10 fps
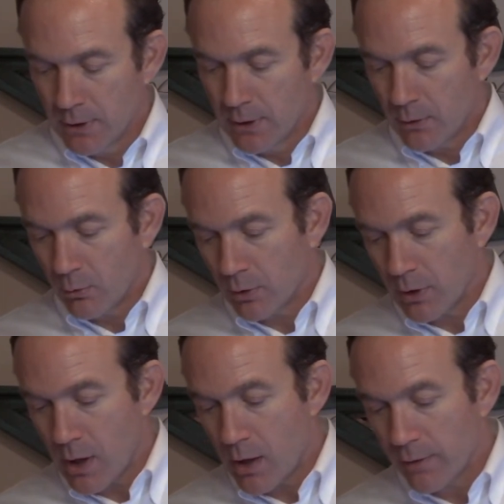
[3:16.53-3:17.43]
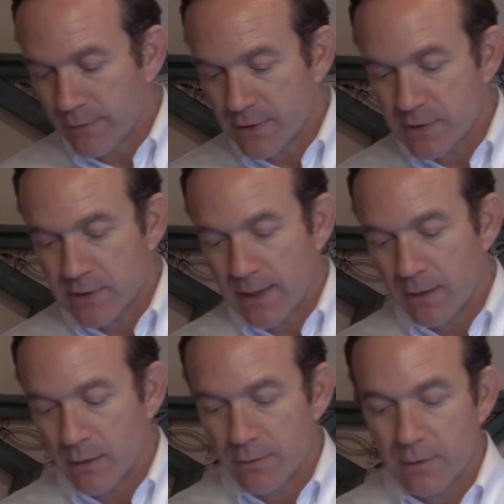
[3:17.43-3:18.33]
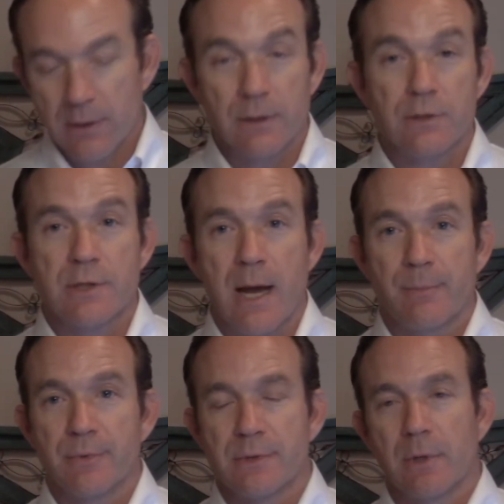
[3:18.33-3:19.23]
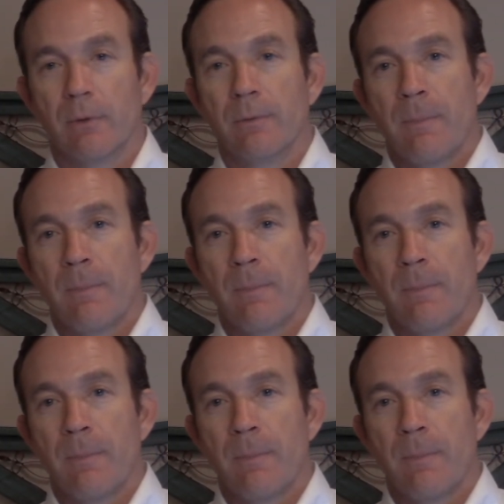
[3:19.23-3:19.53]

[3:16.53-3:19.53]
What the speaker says: or law of this state other than this chapter. So